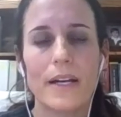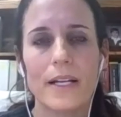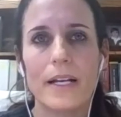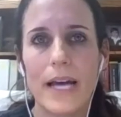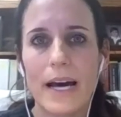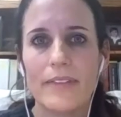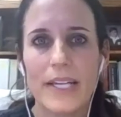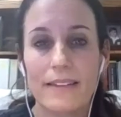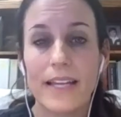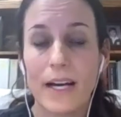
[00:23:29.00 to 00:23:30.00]
kind of
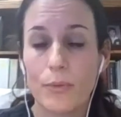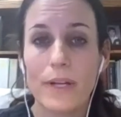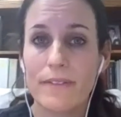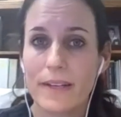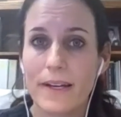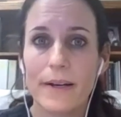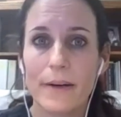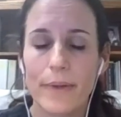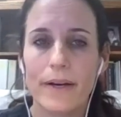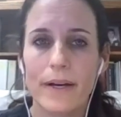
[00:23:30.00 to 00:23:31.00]
navigate that with
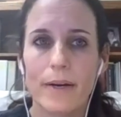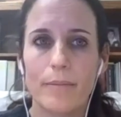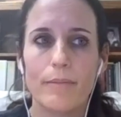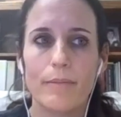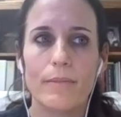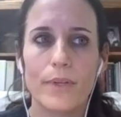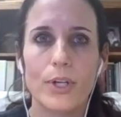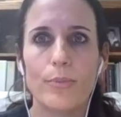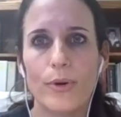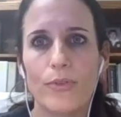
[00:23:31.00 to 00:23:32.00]
them, you
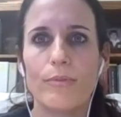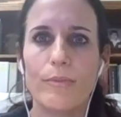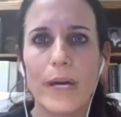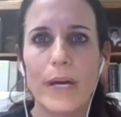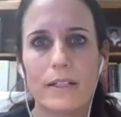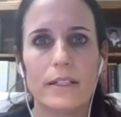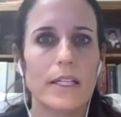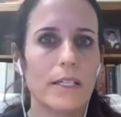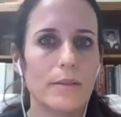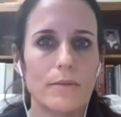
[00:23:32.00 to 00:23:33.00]
know, both medically